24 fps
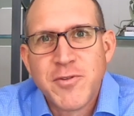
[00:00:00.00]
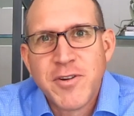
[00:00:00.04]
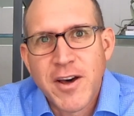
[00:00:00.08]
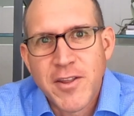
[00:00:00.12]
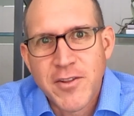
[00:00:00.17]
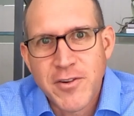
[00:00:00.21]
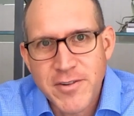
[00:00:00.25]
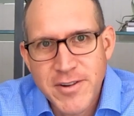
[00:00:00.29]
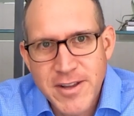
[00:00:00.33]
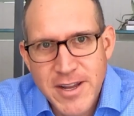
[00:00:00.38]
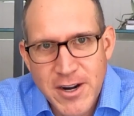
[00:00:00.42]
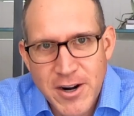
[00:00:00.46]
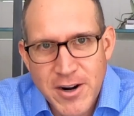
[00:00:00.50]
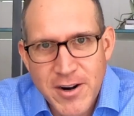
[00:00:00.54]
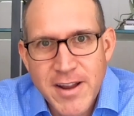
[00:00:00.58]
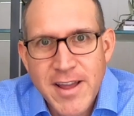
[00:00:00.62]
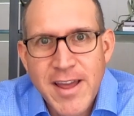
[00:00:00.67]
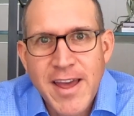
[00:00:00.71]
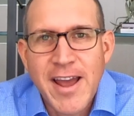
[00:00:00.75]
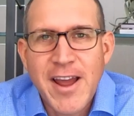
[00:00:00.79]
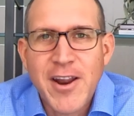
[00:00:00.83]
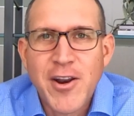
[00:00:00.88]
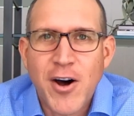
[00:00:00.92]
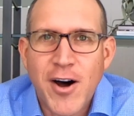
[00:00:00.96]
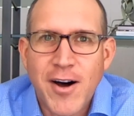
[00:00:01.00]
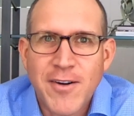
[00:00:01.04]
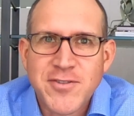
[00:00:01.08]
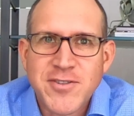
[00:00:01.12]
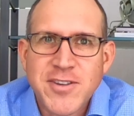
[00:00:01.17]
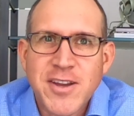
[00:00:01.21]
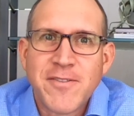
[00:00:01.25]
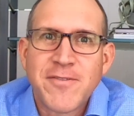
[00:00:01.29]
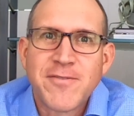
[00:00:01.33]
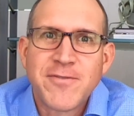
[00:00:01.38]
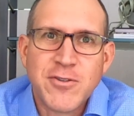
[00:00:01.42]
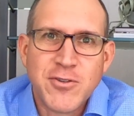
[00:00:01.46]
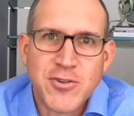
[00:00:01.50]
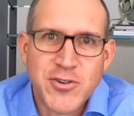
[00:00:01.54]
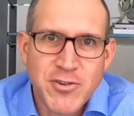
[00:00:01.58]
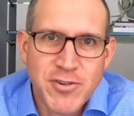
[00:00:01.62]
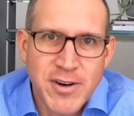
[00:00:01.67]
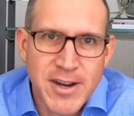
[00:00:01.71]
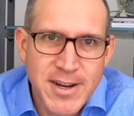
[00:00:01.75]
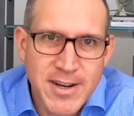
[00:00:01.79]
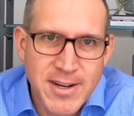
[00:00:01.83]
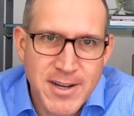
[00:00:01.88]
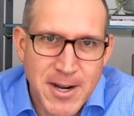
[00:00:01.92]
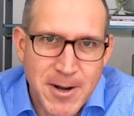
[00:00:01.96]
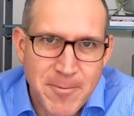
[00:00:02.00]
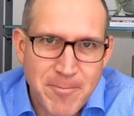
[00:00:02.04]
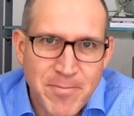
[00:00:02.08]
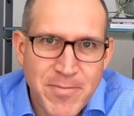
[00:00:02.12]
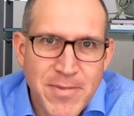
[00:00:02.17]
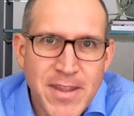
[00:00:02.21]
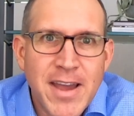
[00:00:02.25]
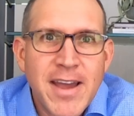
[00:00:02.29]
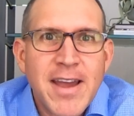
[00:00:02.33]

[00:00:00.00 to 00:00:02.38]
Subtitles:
another year and offset future income.